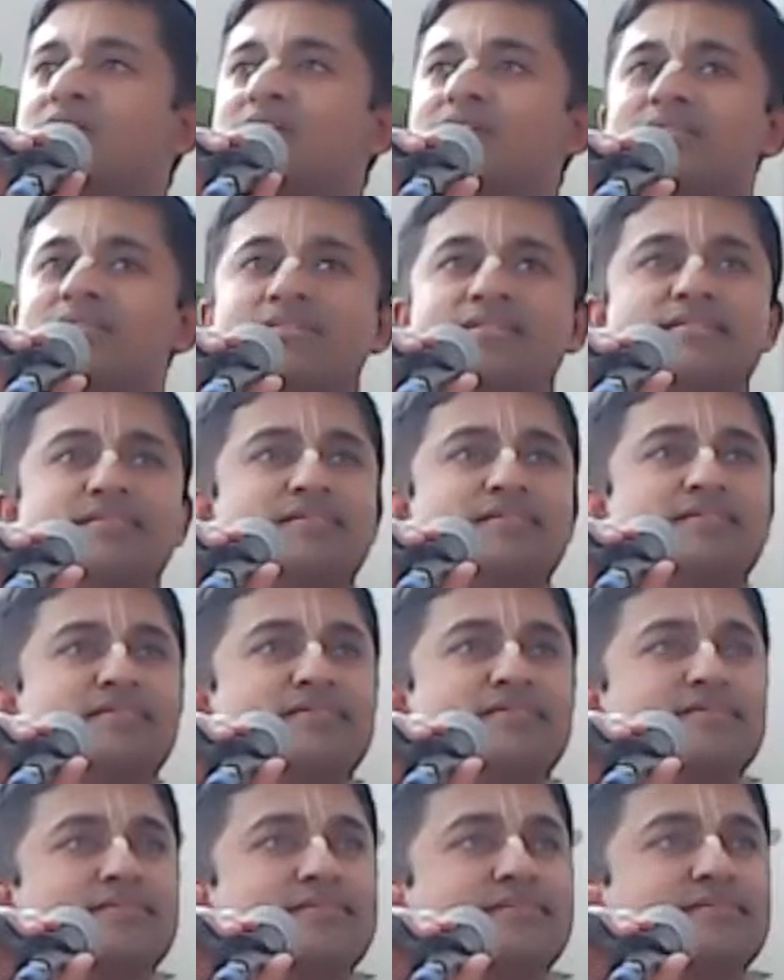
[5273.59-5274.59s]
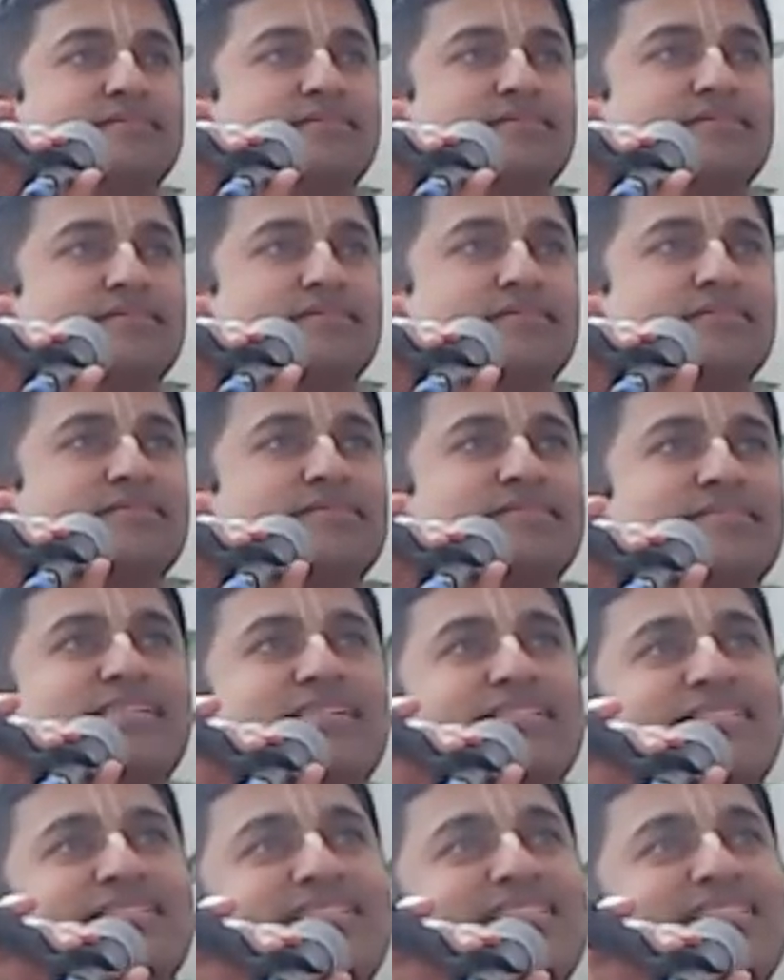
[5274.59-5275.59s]
here?
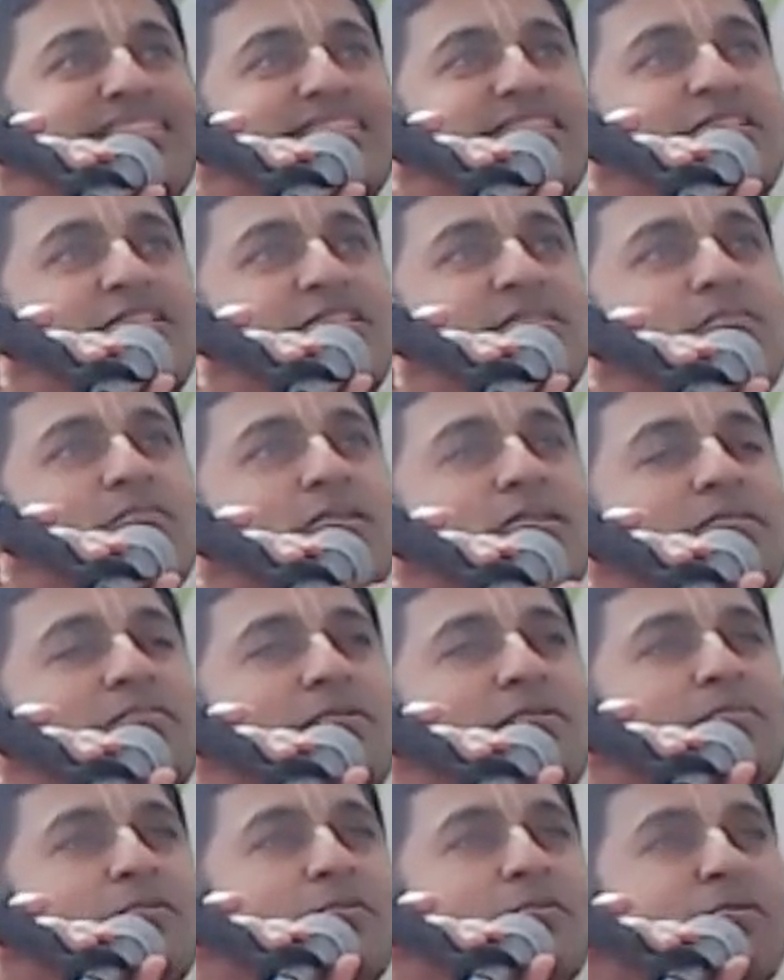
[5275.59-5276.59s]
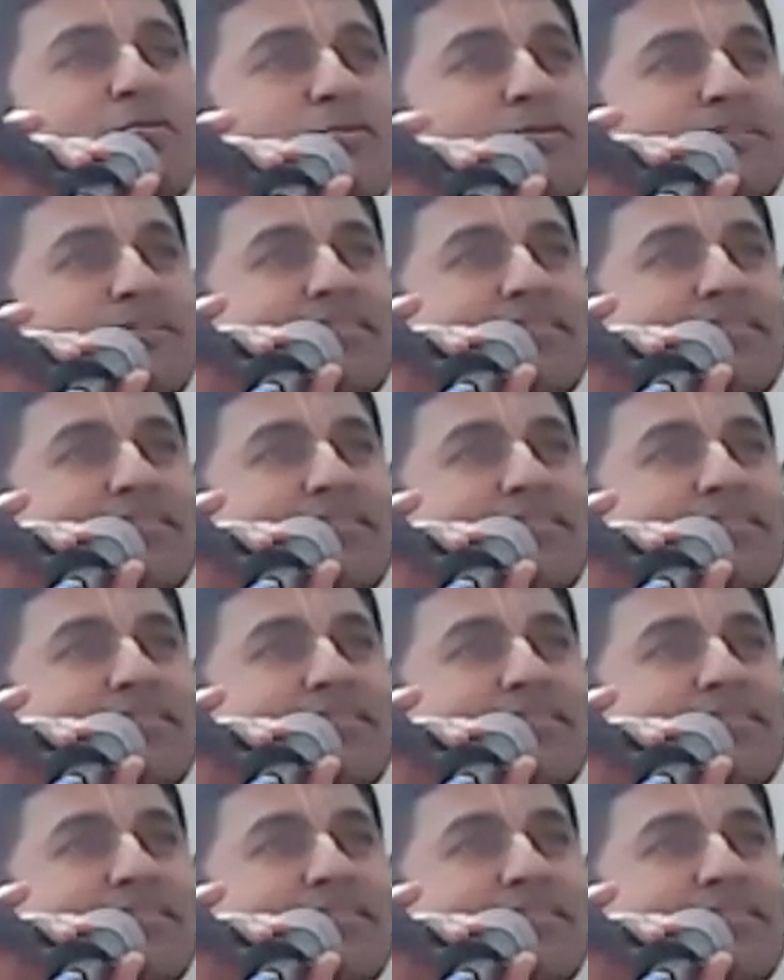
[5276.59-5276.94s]
Yes, Krishna Murali Prabhu.